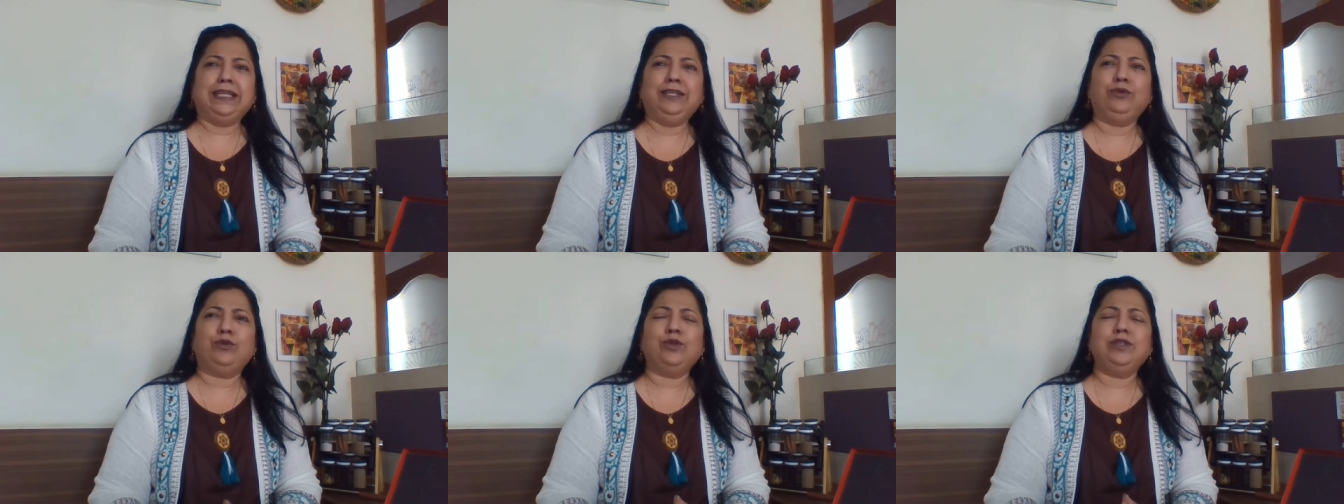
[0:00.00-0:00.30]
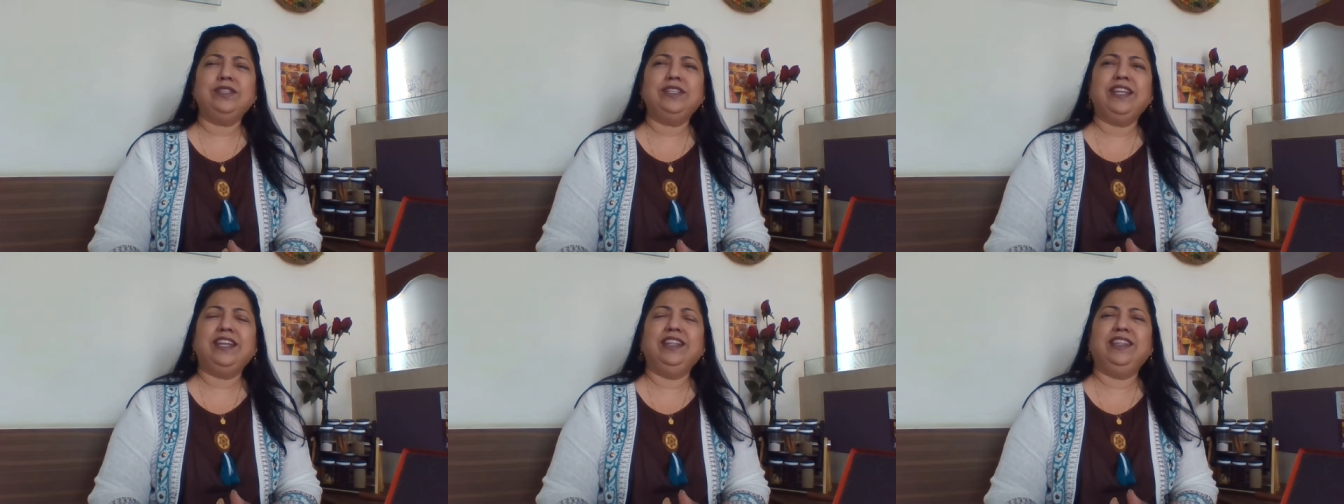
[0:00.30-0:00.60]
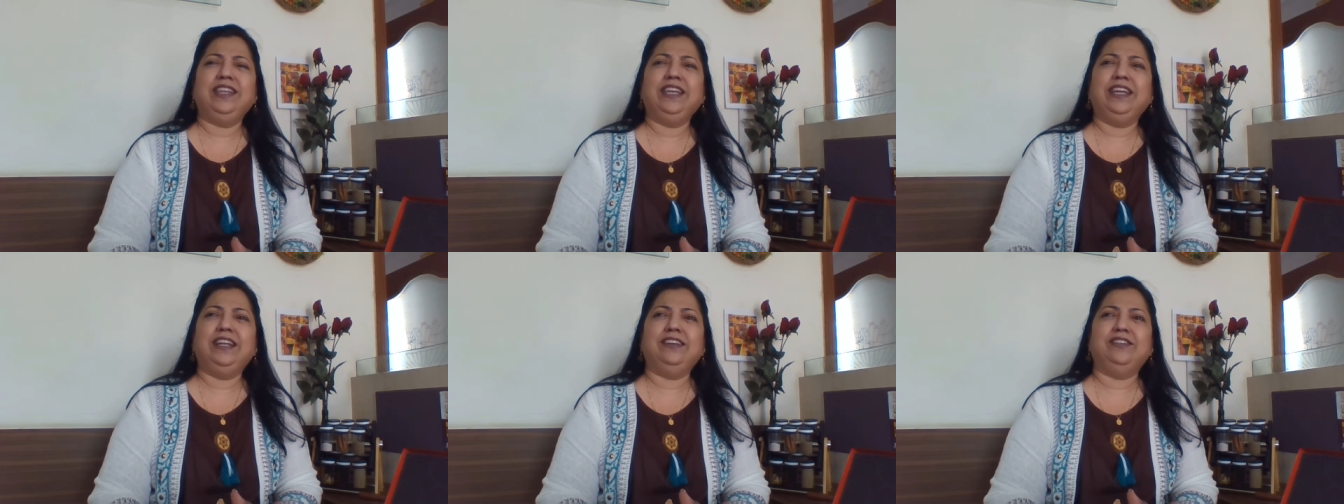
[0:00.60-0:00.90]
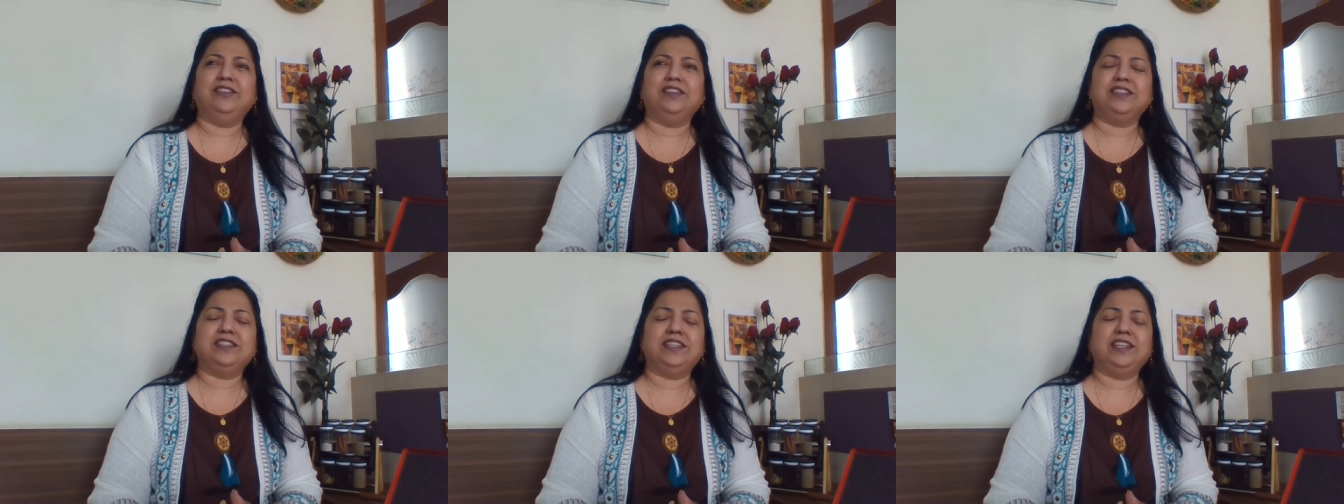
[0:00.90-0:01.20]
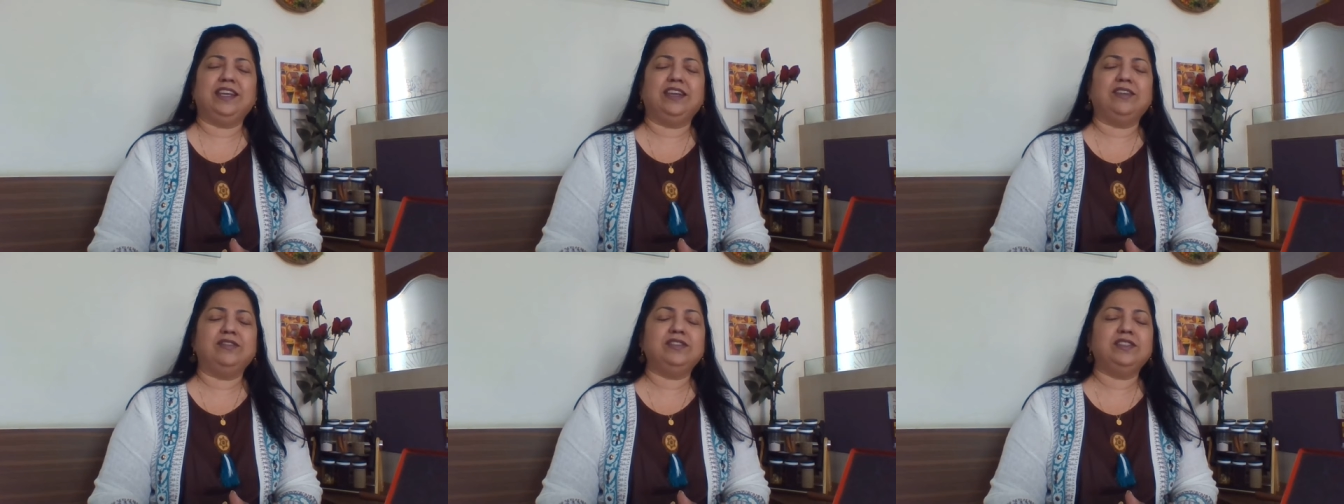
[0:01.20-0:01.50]
It wasn't anything
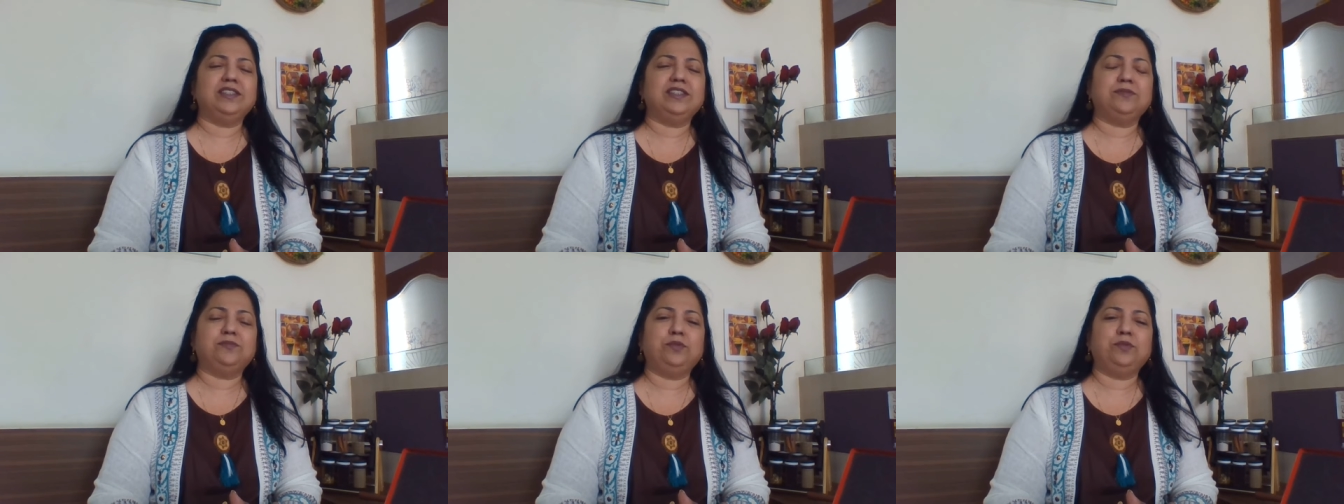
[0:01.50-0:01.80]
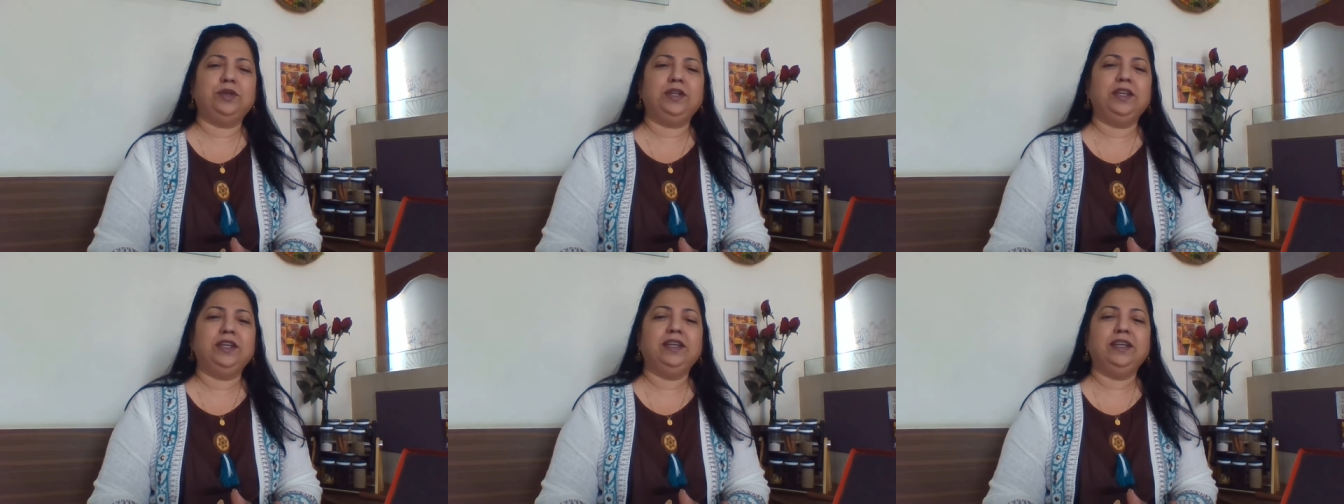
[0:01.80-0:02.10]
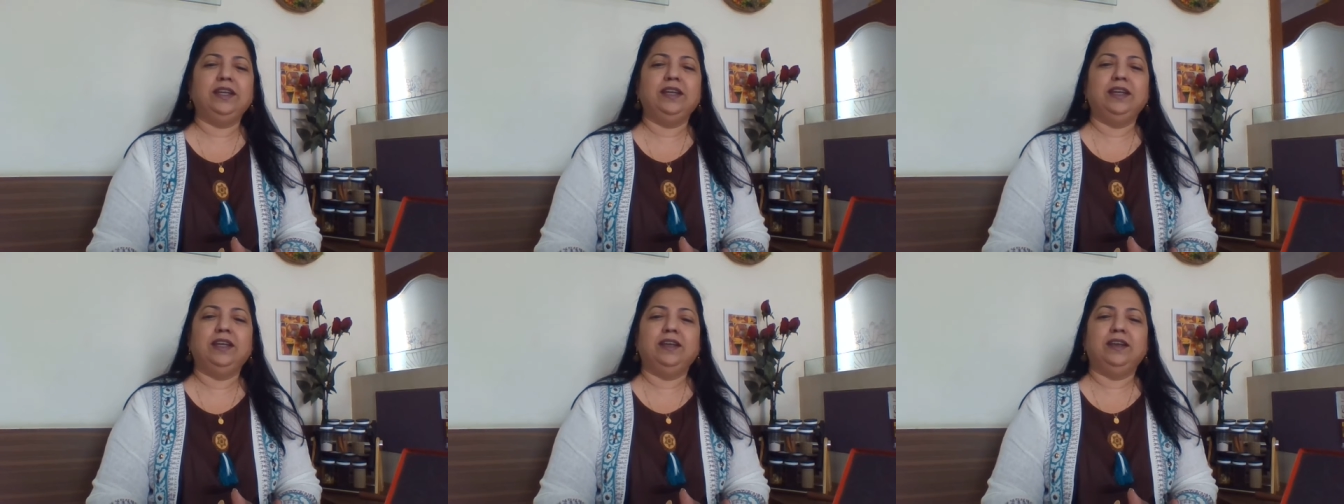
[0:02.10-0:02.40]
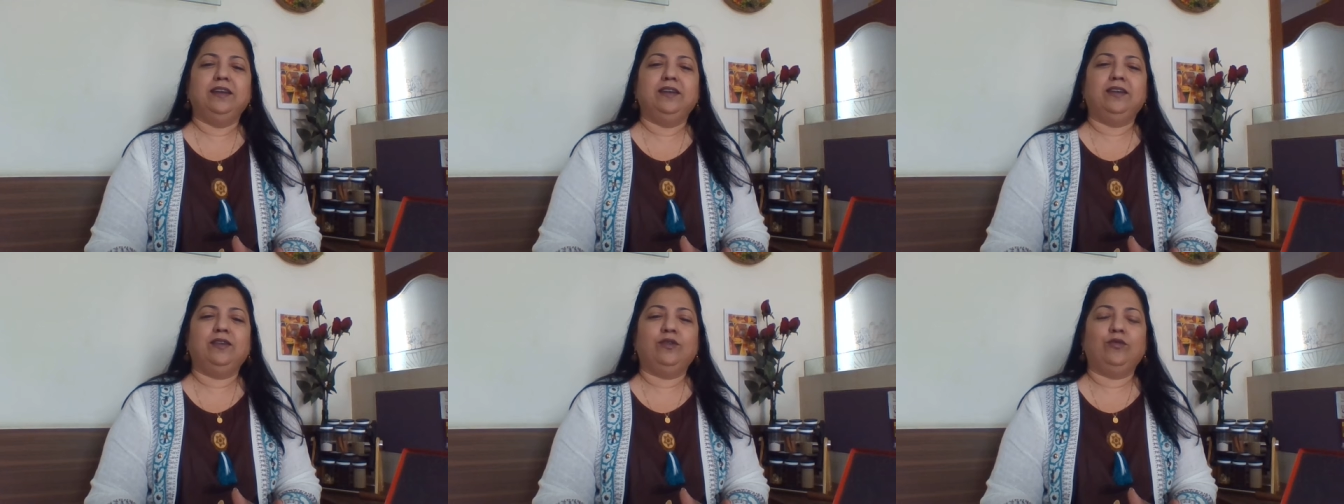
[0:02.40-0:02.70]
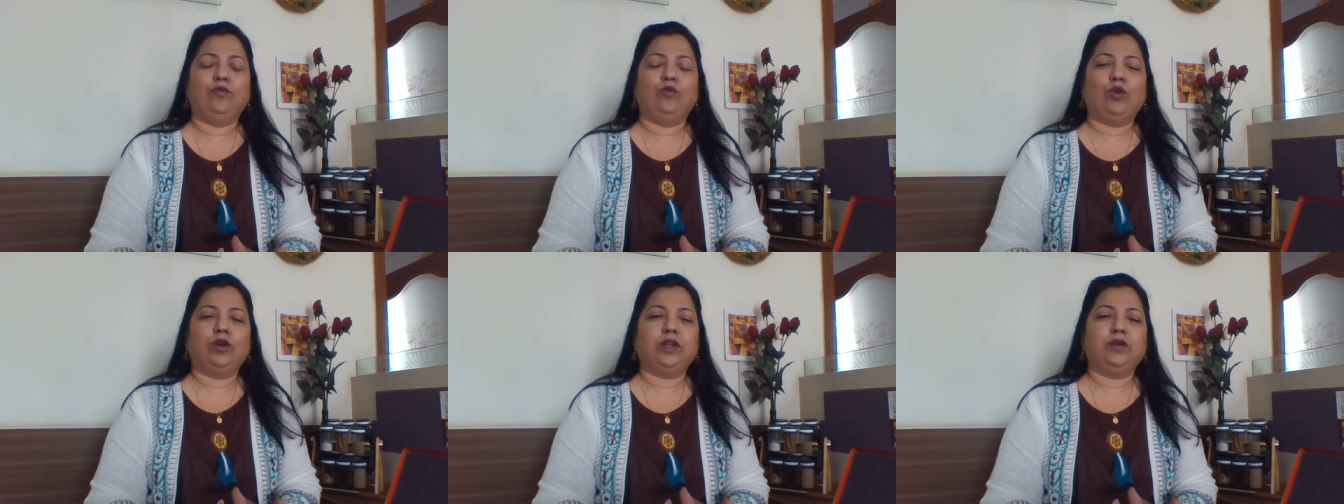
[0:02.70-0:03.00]
interesting. I was just putting
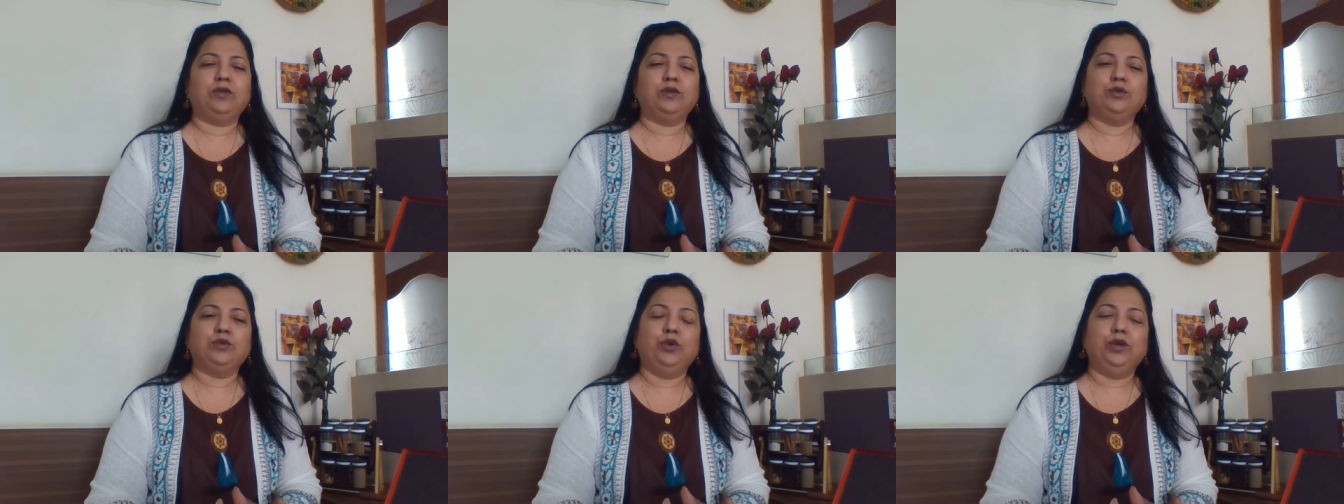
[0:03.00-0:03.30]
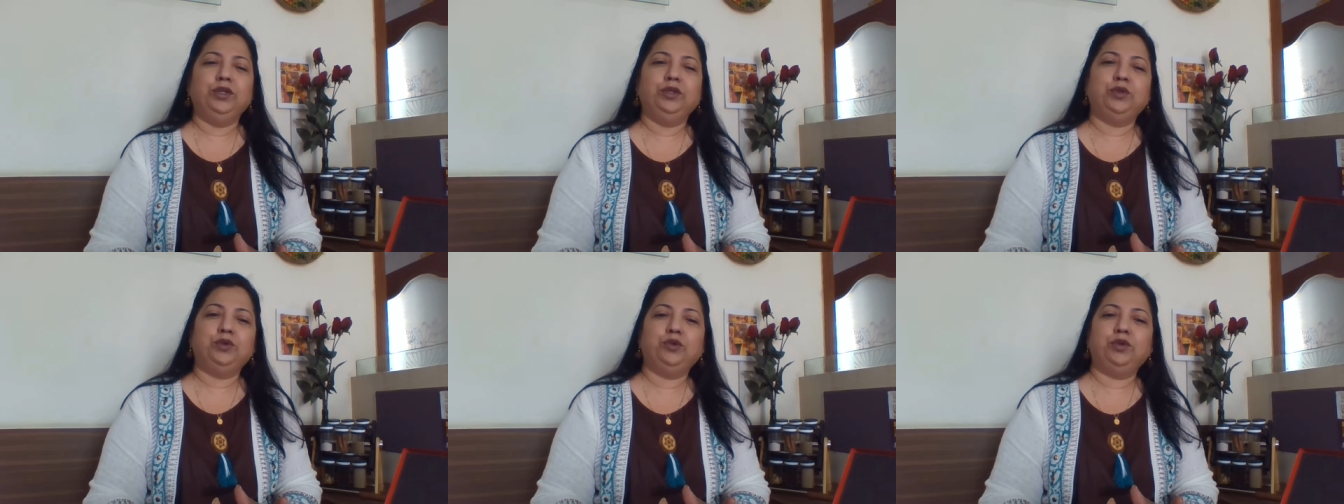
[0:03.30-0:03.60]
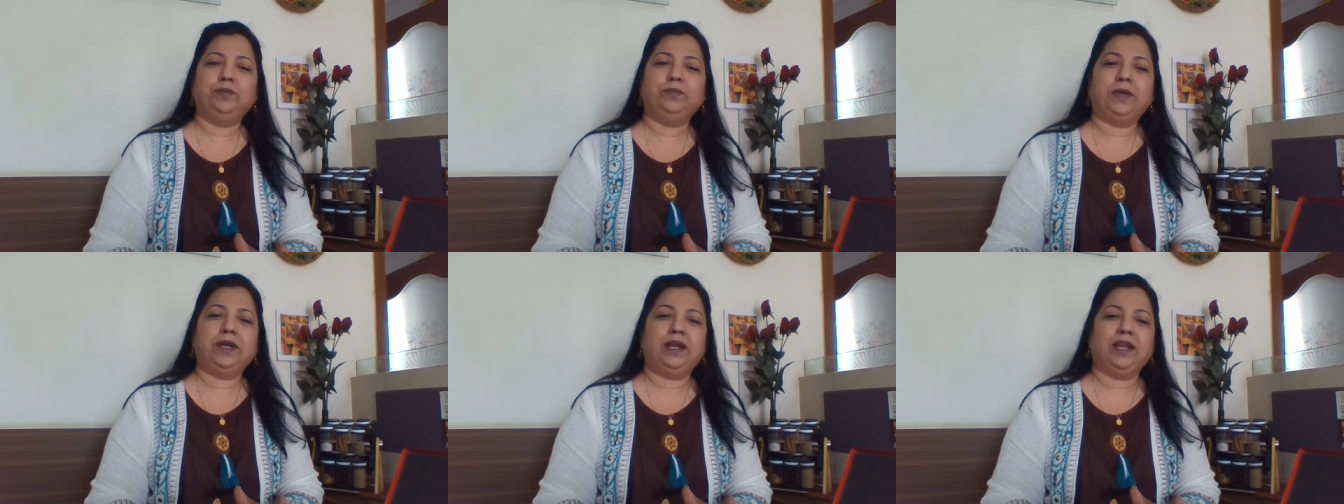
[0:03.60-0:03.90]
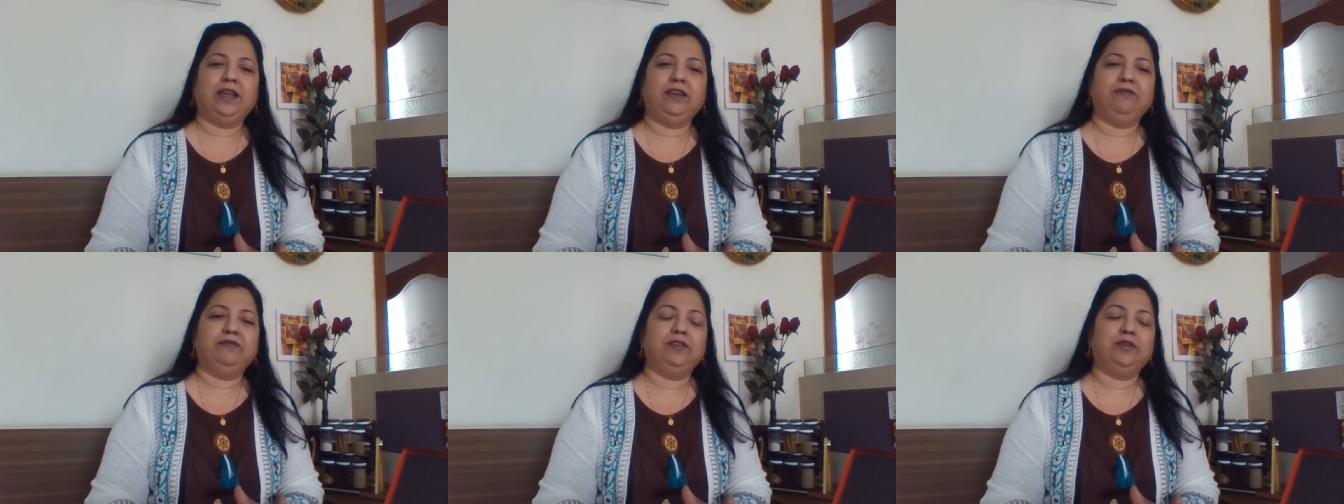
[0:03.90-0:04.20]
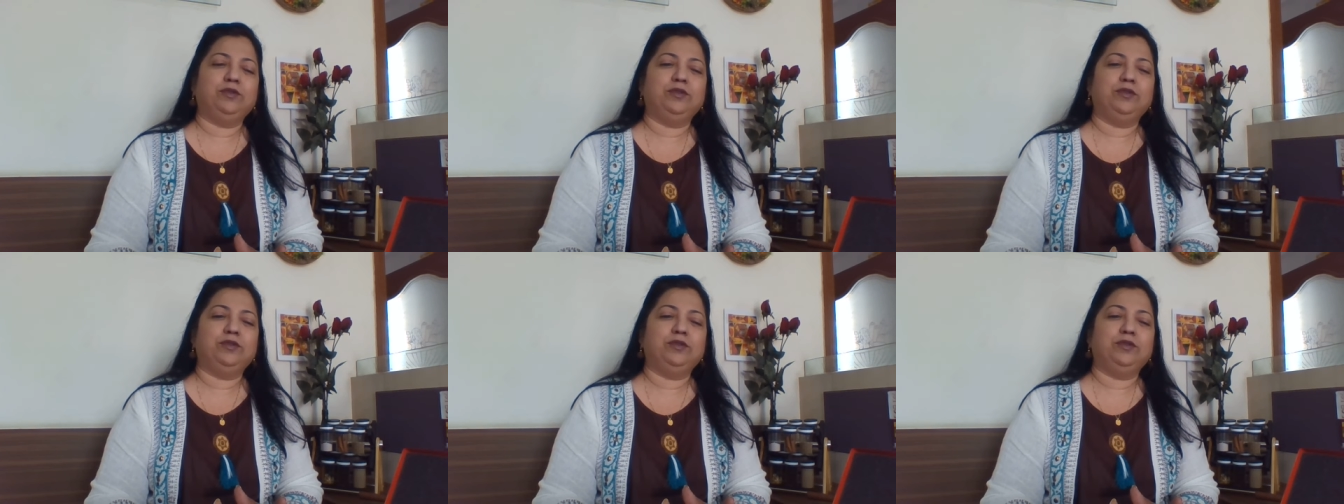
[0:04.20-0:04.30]
what I was going through in my life.